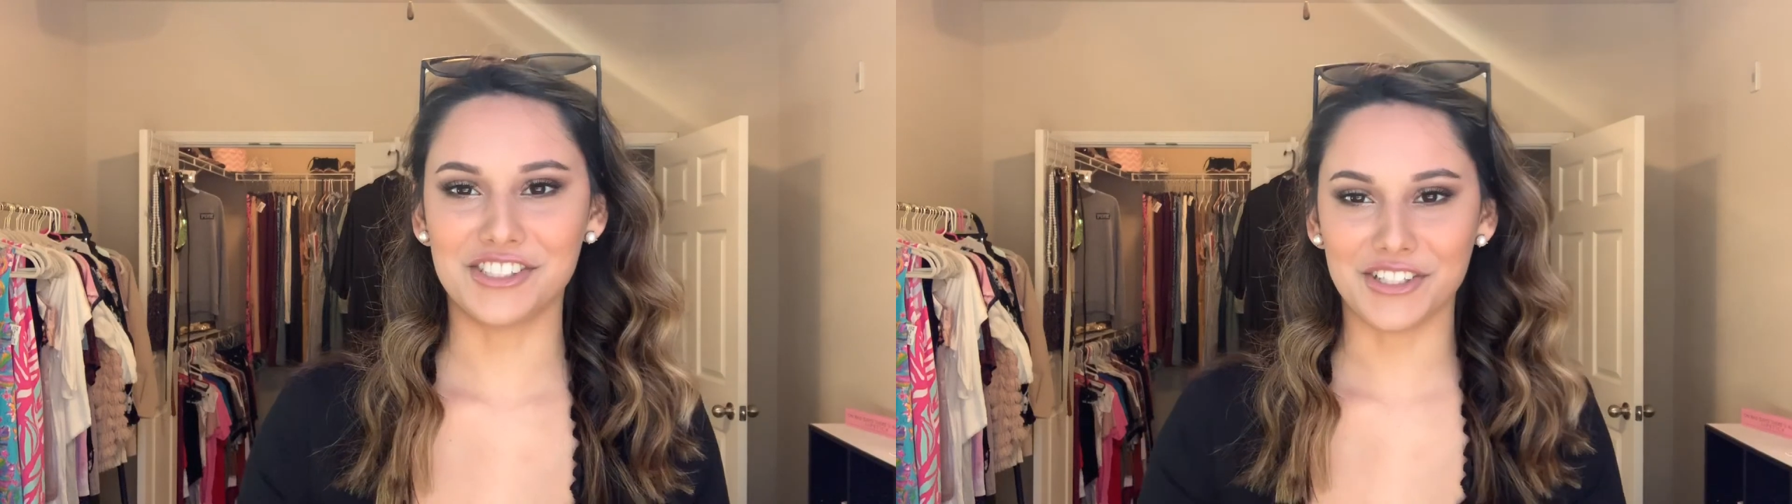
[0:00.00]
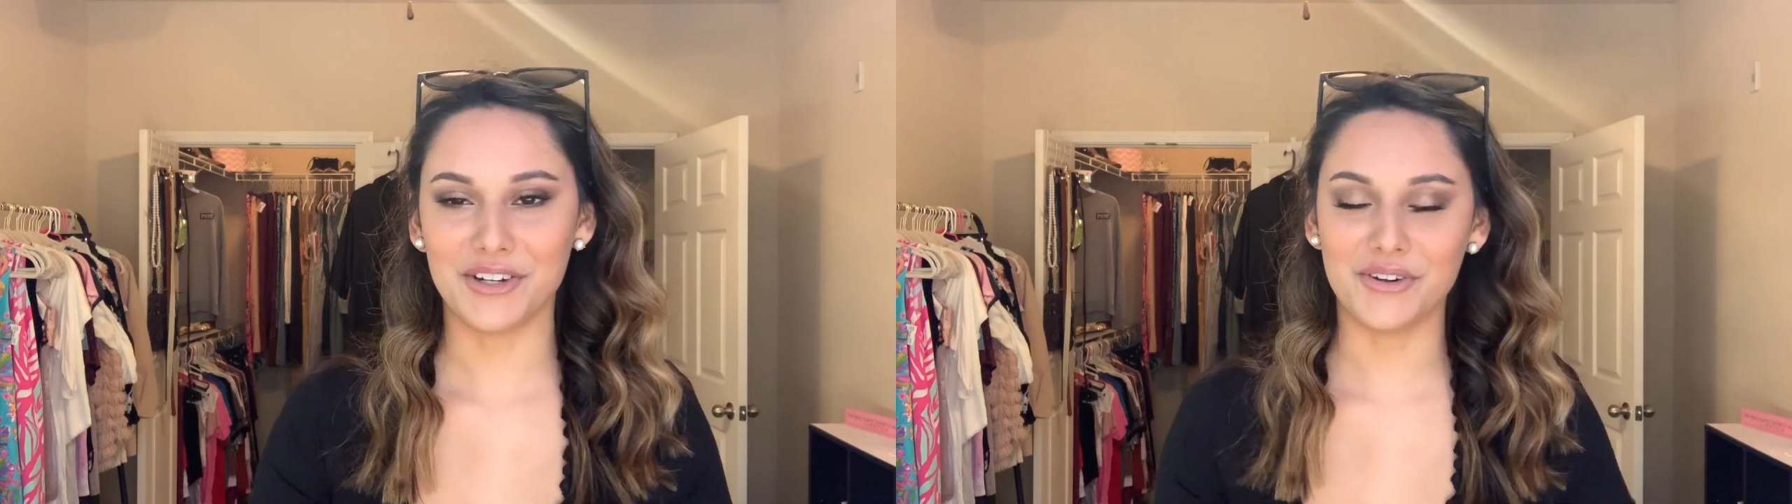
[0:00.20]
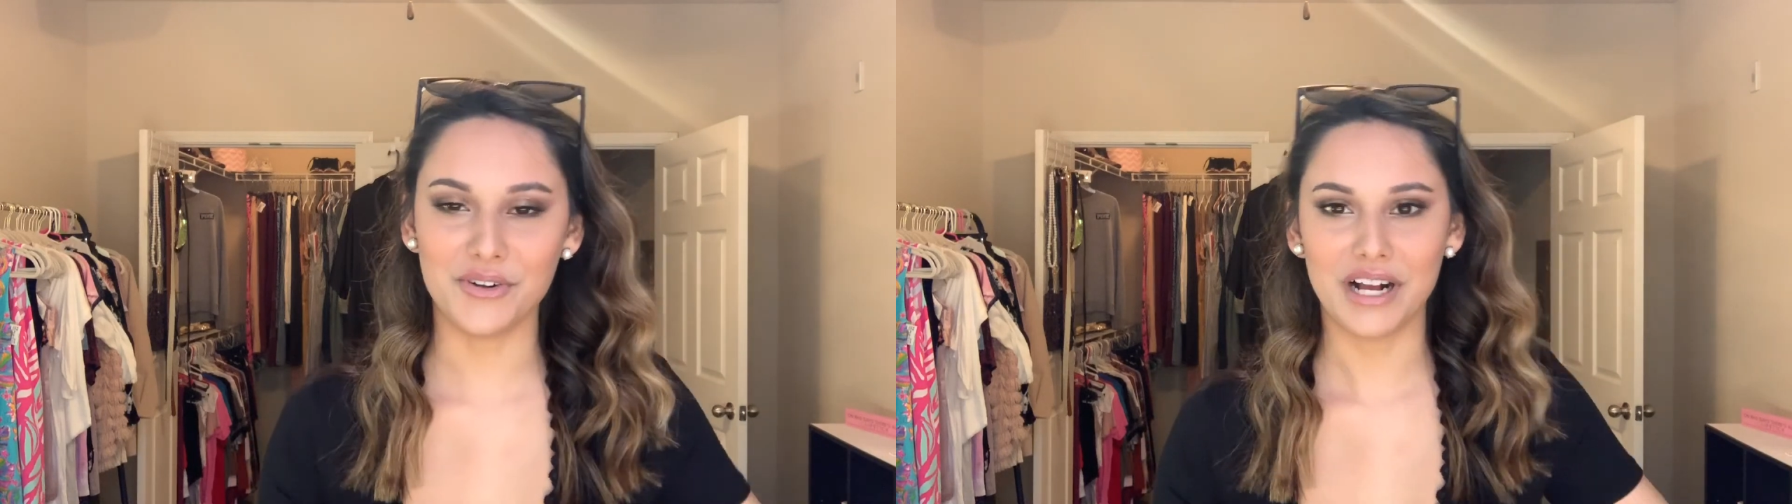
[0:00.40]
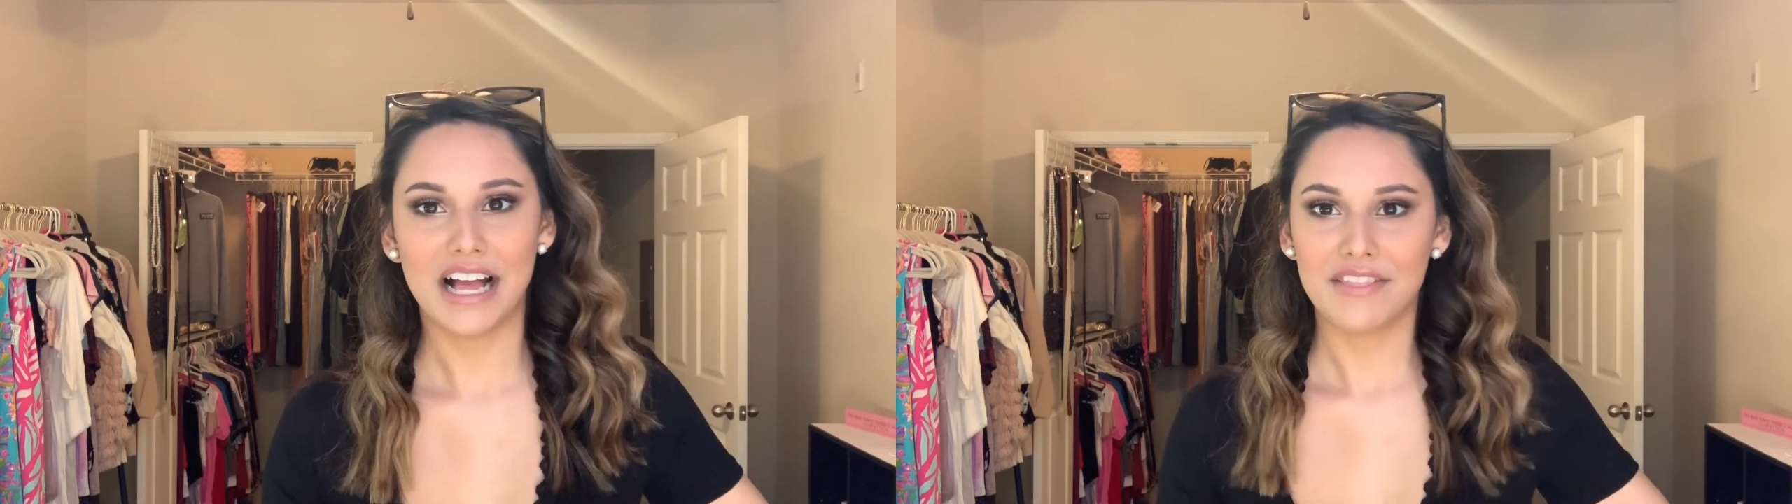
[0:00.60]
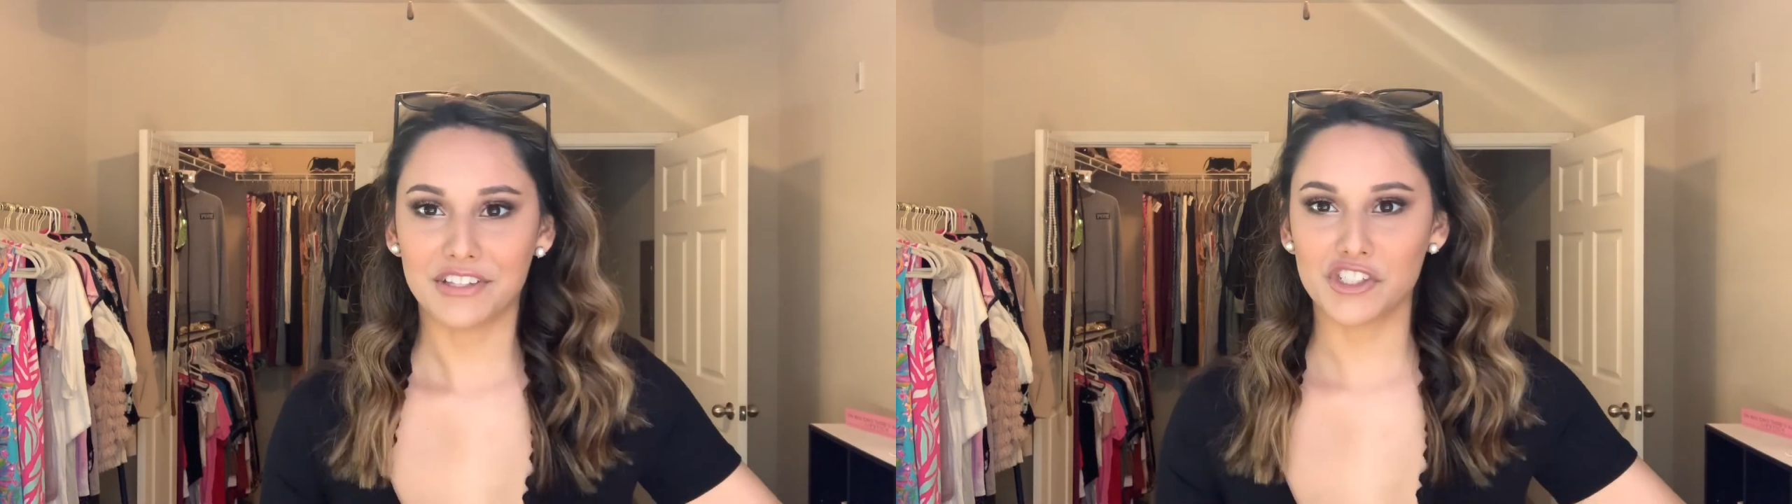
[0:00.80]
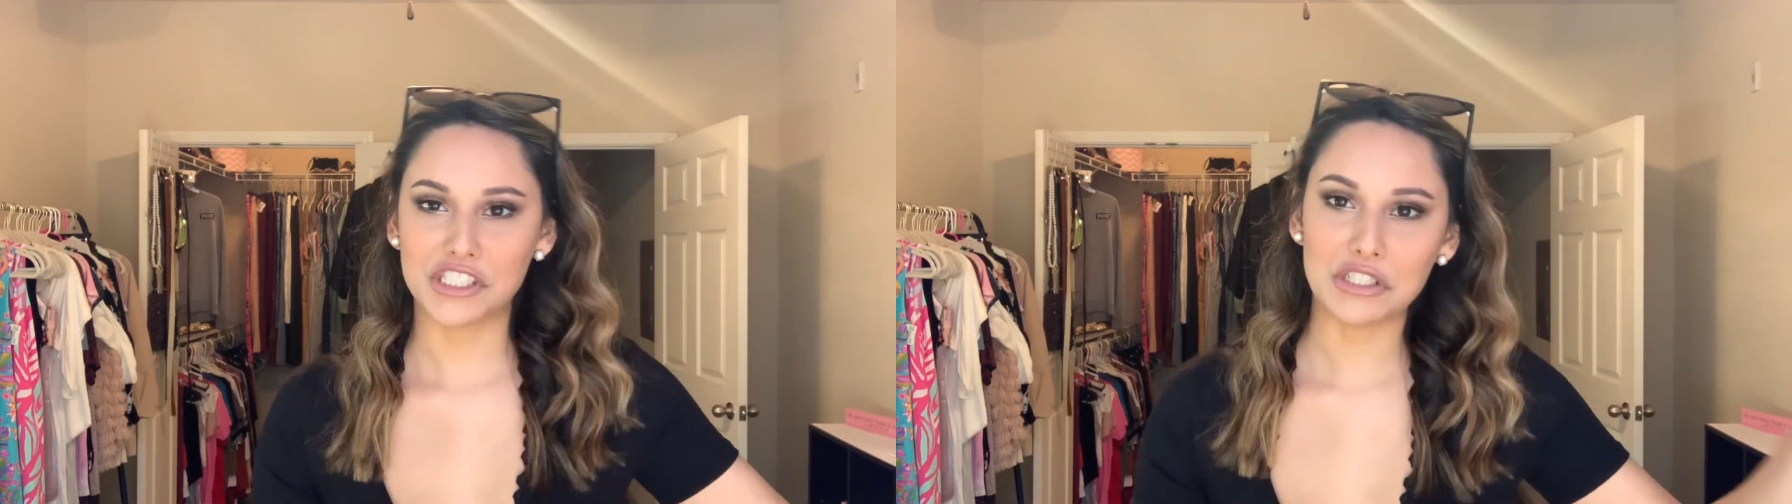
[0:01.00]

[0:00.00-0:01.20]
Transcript: so that's just a